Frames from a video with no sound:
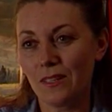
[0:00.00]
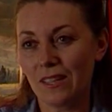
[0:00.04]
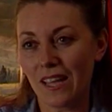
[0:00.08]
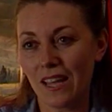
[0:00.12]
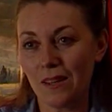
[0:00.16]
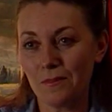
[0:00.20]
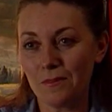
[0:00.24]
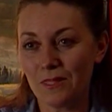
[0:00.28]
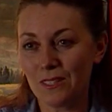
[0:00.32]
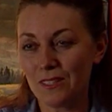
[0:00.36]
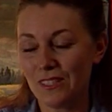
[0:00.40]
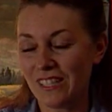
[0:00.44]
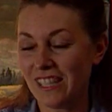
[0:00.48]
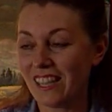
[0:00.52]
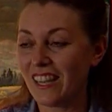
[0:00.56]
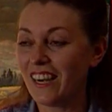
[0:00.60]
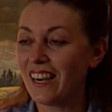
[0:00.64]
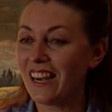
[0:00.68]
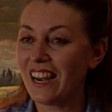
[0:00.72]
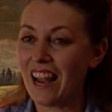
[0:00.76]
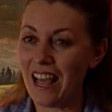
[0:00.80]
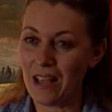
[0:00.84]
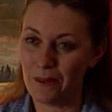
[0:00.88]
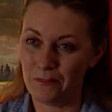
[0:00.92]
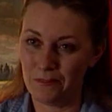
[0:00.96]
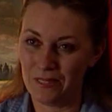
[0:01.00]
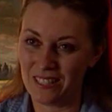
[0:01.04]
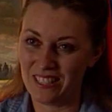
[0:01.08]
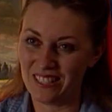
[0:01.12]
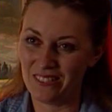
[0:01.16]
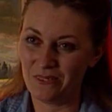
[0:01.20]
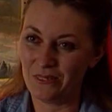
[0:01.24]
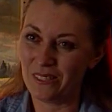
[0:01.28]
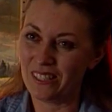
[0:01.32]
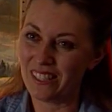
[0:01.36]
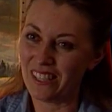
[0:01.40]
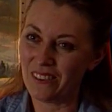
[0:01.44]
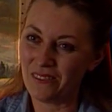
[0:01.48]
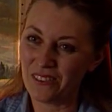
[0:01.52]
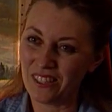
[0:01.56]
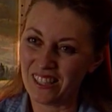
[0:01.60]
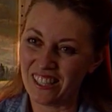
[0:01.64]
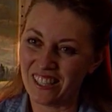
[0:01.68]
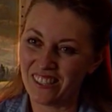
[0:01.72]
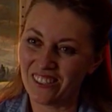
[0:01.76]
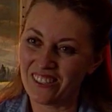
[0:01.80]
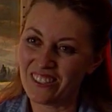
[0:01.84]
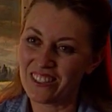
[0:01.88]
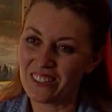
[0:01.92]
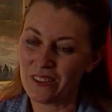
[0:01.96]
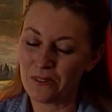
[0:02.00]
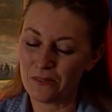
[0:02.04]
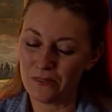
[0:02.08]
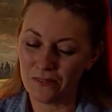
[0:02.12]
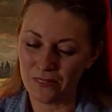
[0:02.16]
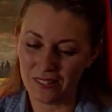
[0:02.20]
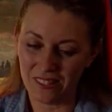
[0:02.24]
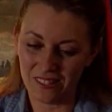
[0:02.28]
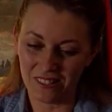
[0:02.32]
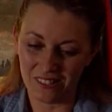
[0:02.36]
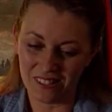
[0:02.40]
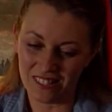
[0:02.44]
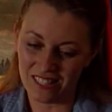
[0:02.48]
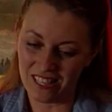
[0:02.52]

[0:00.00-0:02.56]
absolutely collapsed with everything on top of it.